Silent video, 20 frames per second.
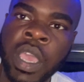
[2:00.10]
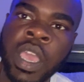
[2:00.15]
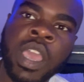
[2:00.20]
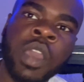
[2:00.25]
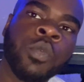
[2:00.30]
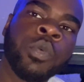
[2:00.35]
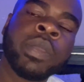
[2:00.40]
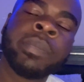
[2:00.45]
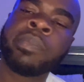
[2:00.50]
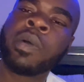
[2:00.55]

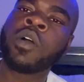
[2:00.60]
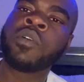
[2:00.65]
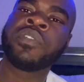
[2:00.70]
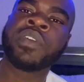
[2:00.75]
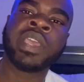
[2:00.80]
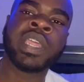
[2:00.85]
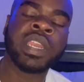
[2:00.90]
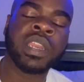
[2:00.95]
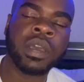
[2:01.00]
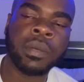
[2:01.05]
and we both
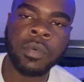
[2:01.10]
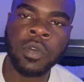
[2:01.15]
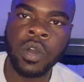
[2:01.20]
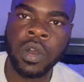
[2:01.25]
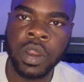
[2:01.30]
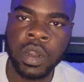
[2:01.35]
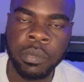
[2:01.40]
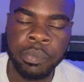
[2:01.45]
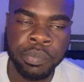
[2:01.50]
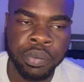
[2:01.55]
end up
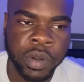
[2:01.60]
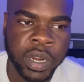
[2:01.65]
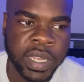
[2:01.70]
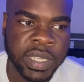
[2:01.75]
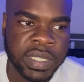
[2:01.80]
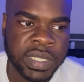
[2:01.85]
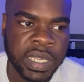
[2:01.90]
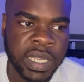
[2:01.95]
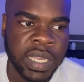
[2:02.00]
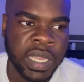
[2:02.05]
going to
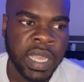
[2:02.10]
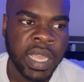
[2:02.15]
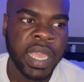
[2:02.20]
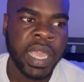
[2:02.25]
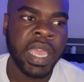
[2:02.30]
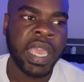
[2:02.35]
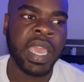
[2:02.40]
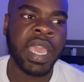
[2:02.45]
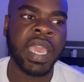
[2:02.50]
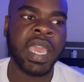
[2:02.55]
prison,
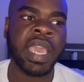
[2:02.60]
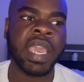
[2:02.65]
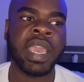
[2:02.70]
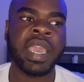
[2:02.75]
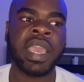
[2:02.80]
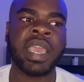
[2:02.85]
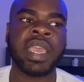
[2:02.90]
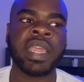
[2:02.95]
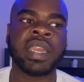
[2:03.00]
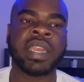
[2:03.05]

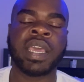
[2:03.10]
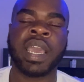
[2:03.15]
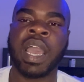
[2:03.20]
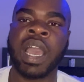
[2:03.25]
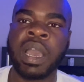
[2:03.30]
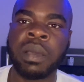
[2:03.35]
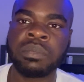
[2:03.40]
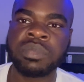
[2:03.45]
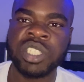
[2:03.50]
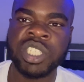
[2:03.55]
and
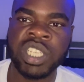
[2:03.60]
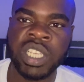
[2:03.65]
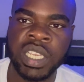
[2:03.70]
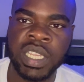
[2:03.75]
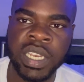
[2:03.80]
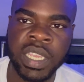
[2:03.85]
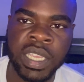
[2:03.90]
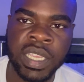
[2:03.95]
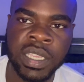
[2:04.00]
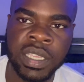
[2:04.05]
I'm
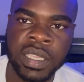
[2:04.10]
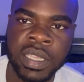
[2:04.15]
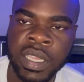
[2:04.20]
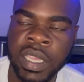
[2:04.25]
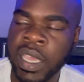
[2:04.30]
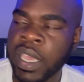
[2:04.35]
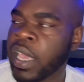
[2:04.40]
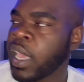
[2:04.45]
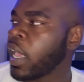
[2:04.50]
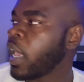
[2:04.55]
GD,
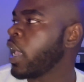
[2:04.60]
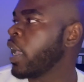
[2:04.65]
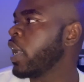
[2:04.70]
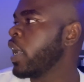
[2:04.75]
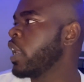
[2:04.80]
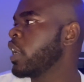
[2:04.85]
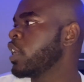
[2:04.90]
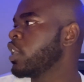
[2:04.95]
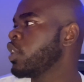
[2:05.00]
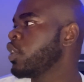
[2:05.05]

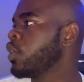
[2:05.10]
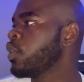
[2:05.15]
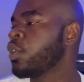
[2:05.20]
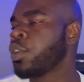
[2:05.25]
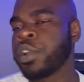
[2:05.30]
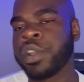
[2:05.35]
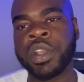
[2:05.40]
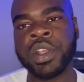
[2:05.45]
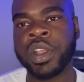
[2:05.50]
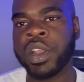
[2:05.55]
and
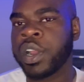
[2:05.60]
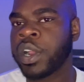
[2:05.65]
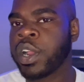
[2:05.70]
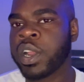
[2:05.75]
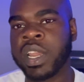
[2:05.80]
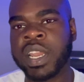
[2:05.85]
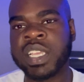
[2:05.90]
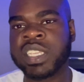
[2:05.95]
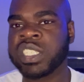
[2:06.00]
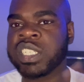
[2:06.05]

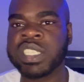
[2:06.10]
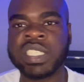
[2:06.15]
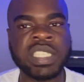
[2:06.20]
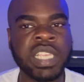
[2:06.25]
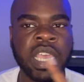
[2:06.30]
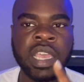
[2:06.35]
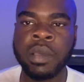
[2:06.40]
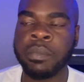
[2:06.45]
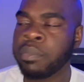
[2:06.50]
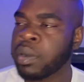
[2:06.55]
you're, let's just
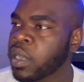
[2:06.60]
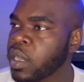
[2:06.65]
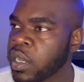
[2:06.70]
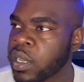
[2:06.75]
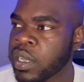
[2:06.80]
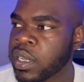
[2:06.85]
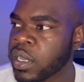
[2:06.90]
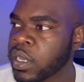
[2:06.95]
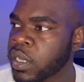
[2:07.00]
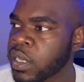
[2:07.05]
say, a
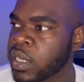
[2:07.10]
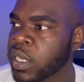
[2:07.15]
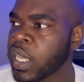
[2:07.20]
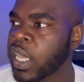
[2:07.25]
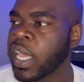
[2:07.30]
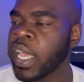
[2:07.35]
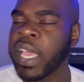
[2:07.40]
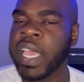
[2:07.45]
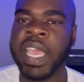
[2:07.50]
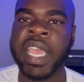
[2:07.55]
blood,
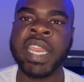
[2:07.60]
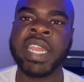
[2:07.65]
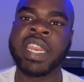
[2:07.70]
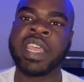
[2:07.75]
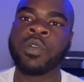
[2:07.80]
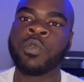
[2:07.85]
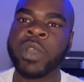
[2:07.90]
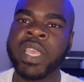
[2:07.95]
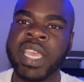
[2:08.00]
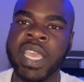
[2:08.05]
and
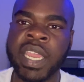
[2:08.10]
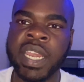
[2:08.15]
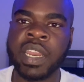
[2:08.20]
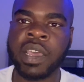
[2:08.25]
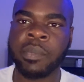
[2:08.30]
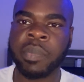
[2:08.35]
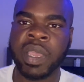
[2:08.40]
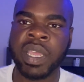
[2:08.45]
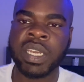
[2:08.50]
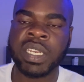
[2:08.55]
then we end
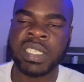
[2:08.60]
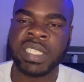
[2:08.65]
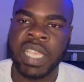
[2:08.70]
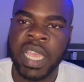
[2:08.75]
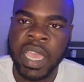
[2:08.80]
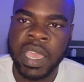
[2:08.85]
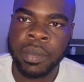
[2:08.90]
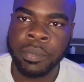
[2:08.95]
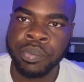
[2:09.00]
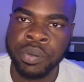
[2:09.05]
up at the
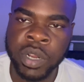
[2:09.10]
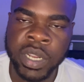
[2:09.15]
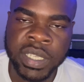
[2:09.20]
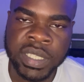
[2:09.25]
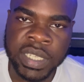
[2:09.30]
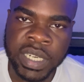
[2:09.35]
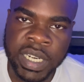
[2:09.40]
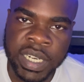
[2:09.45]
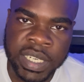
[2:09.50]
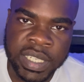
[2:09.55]
same
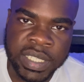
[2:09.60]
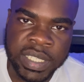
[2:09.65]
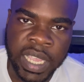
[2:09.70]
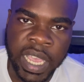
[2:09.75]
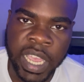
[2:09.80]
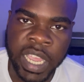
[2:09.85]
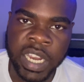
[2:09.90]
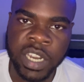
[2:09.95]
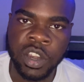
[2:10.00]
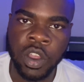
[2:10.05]
prison in the
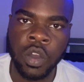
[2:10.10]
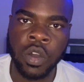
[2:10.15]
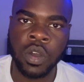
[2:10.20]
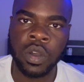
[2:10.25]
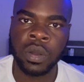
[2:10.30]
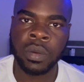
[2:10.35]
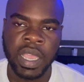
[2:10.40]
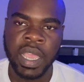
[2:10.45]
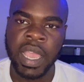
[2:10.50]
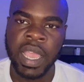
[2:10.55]
same dorm.